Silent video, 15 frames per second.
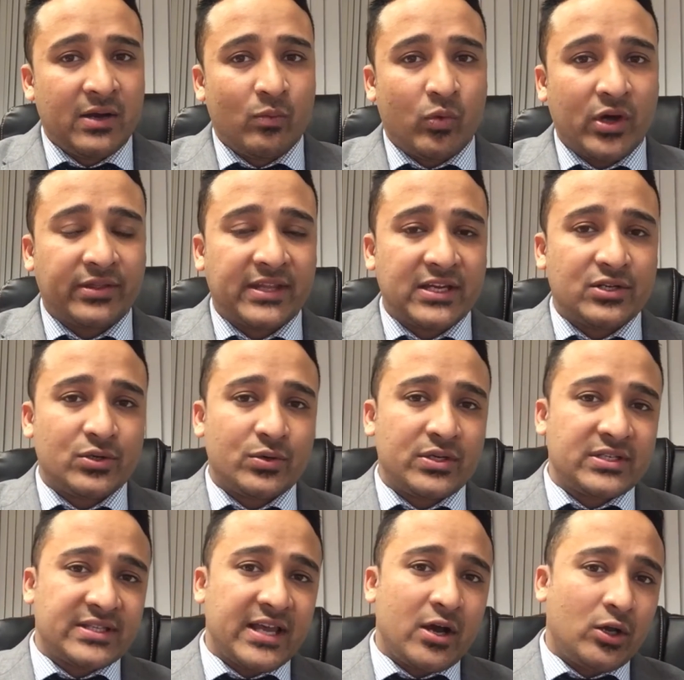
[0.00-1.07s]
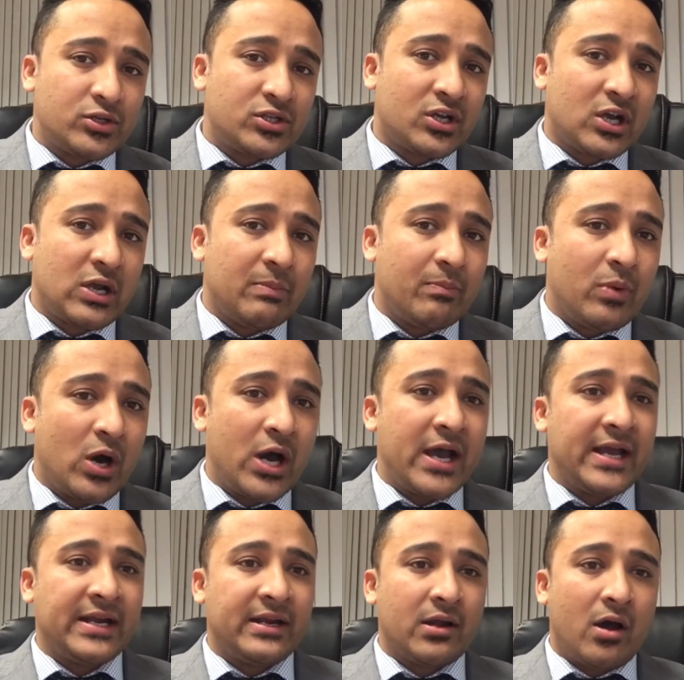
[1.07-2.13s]
what they do is they also
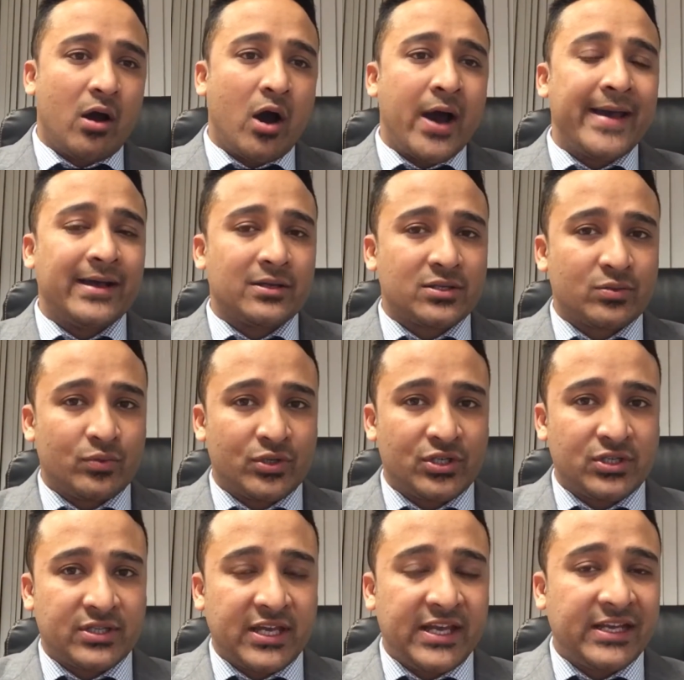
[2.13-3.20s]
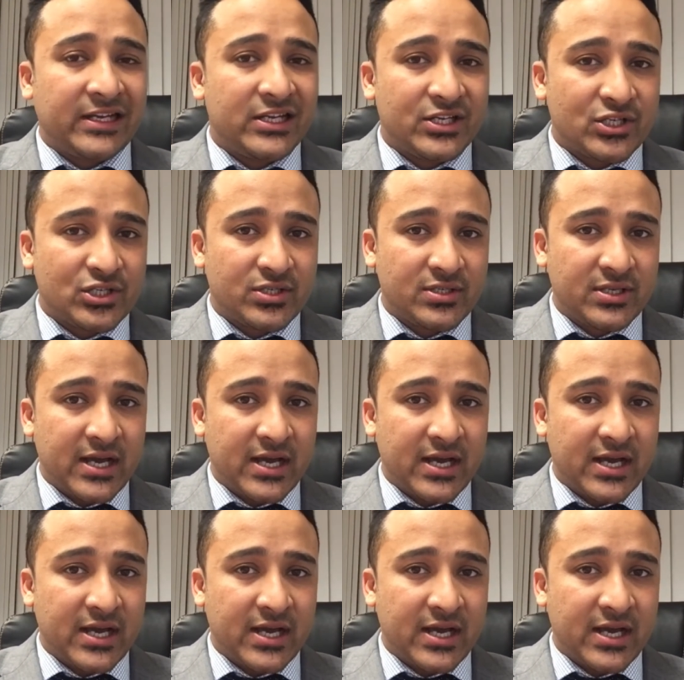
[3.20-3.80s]
combine IELTS, which is the English